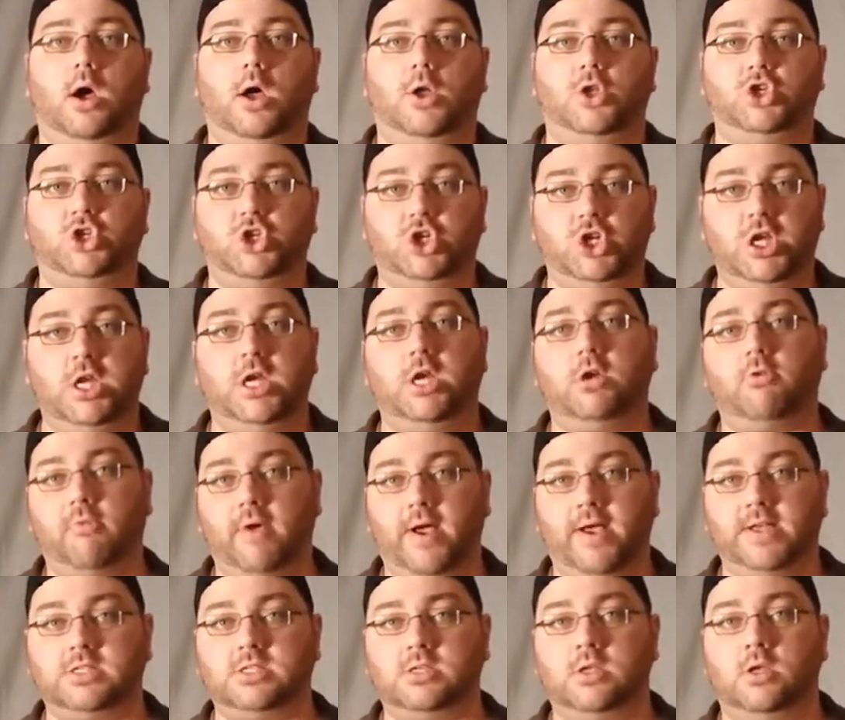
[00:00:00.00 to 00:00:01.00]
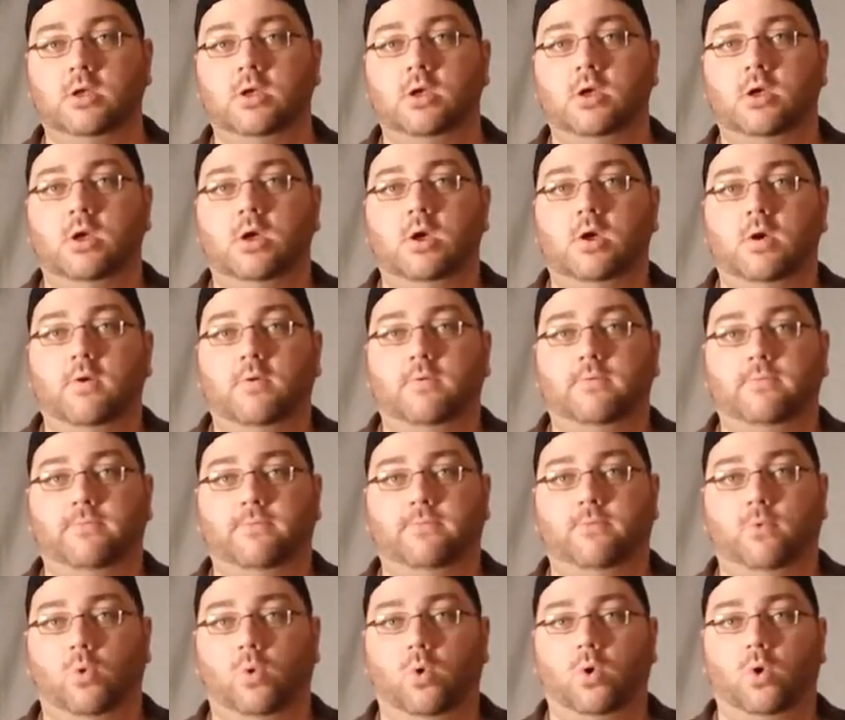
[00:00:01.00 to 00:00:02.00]
cheek rest
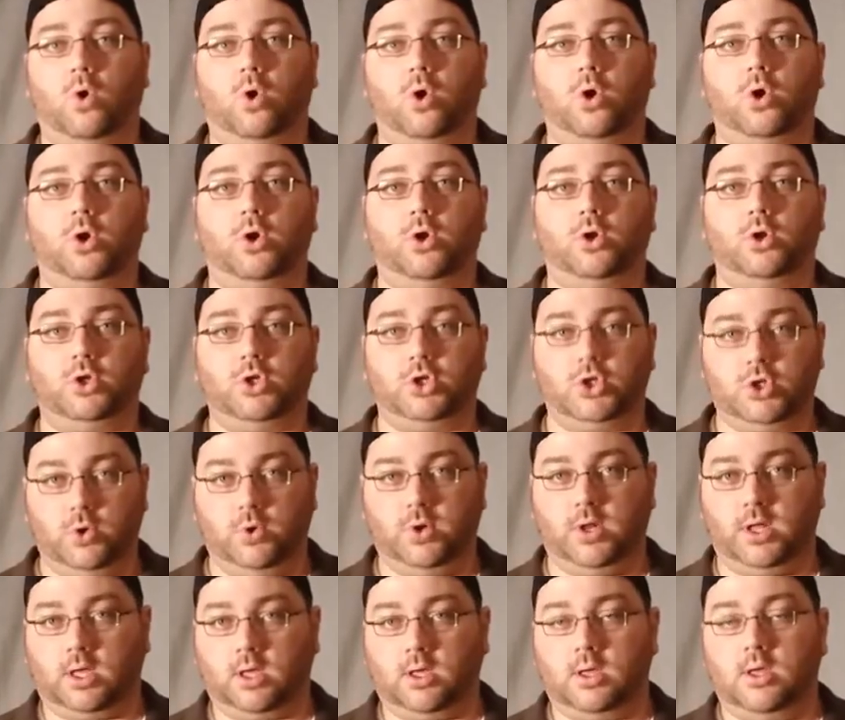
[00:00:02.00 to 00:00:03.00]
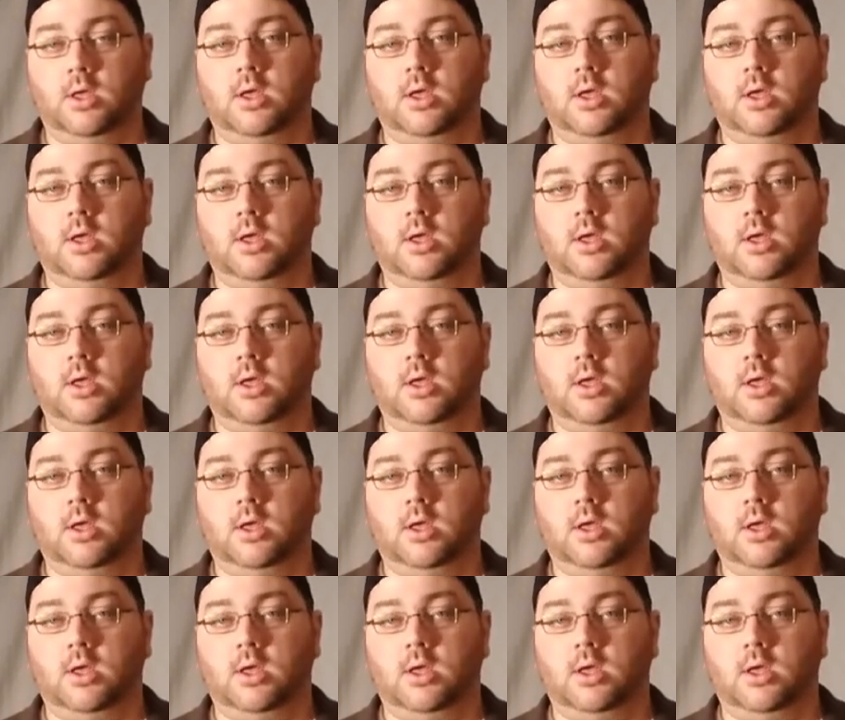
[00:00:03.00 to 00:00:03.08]
for shooting.